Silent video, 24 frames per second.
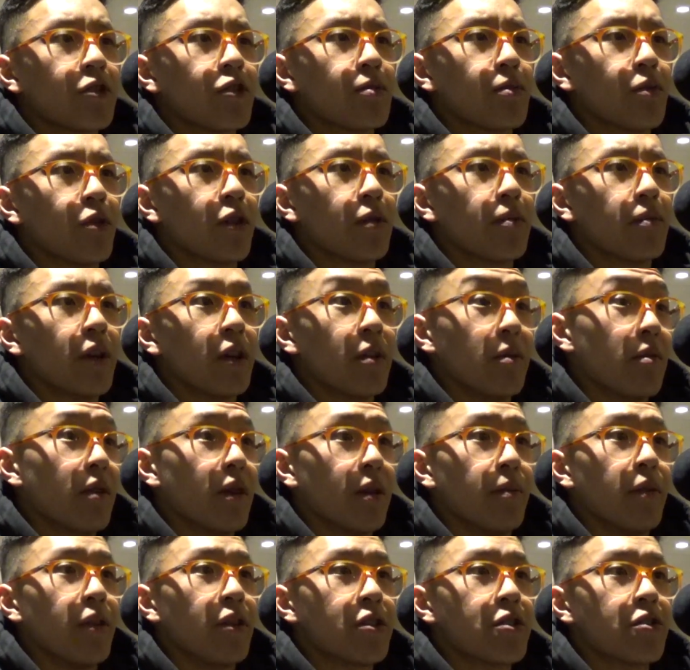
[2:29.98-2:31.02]
So more
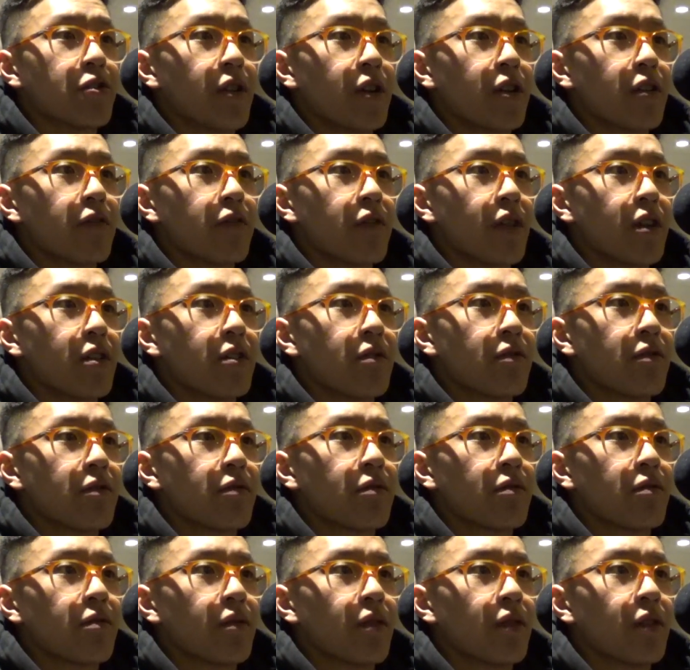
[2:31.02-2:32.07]
administrative then,
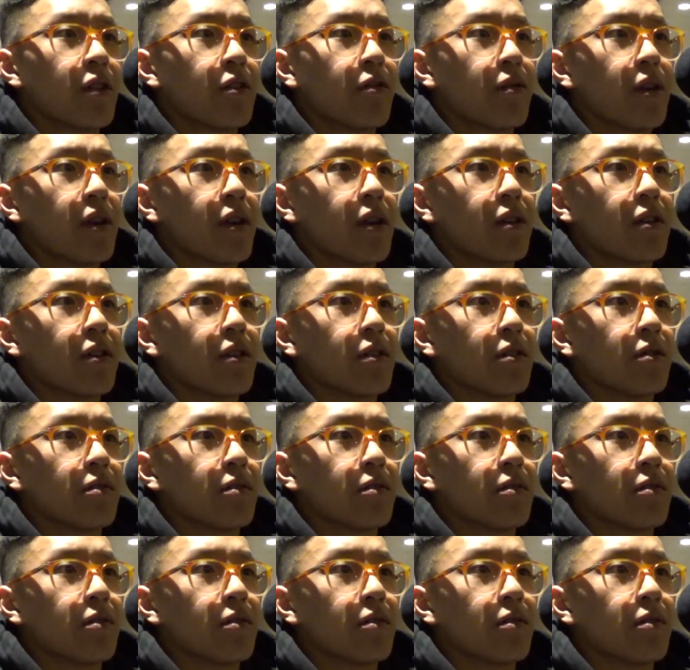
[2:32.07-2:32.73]
in a way,